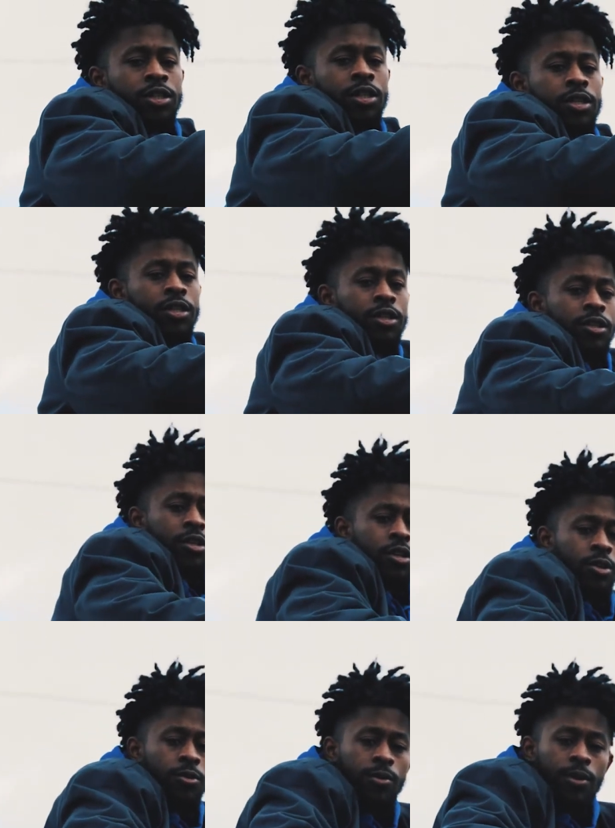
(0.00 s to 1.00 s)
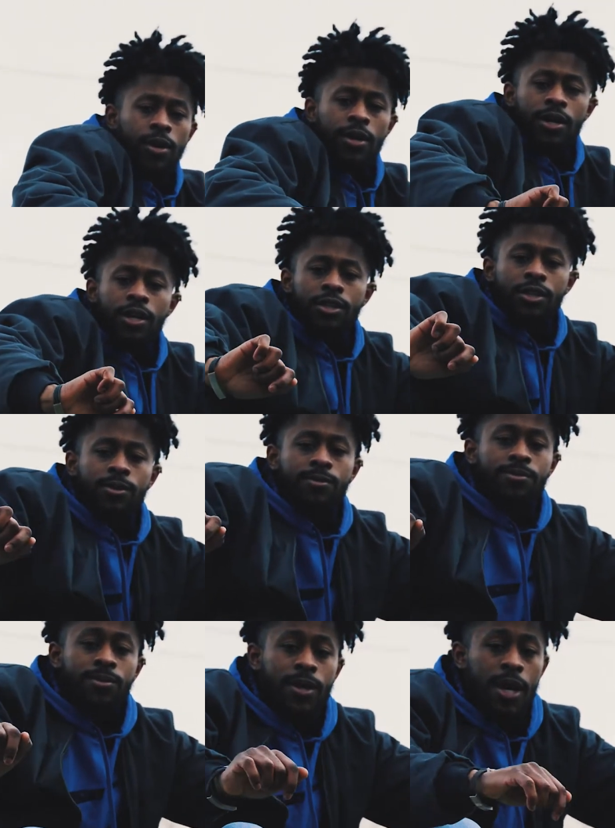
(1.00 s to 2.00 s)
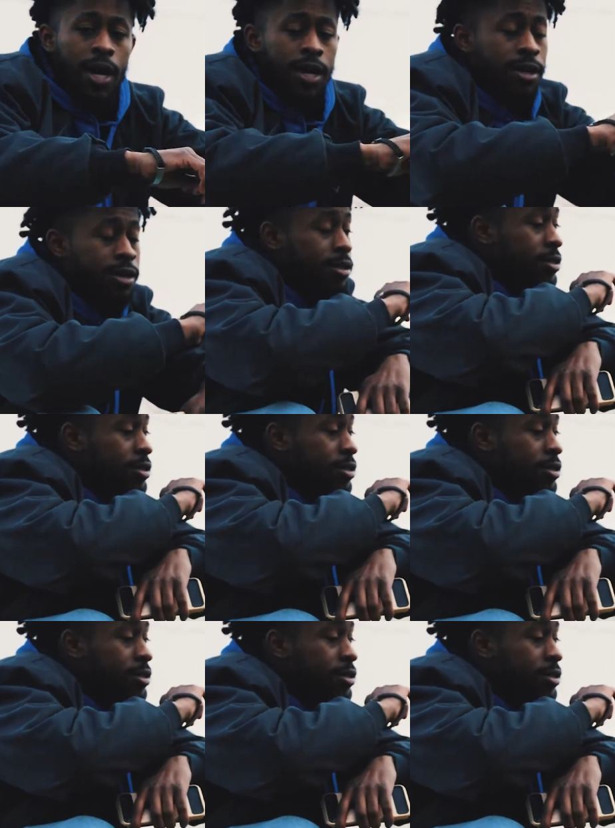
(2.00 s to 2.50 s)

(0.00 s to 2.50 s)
shotty's in my cell phone. Shotty know I got the